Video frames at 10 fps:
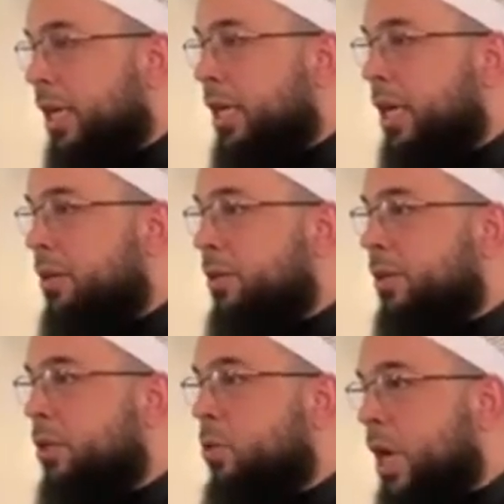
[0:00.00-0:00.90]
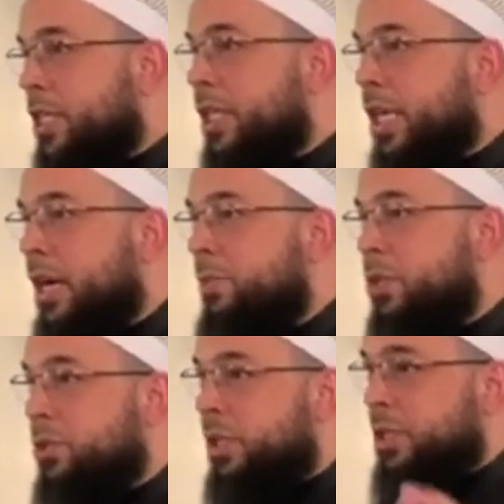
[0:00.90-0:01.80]
Now, the question that I
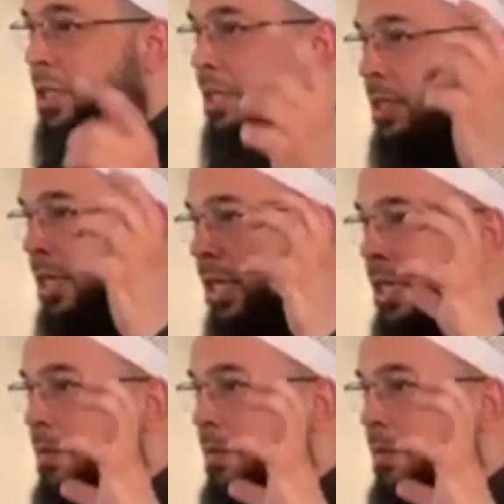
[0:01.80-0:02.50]
want you to just stick in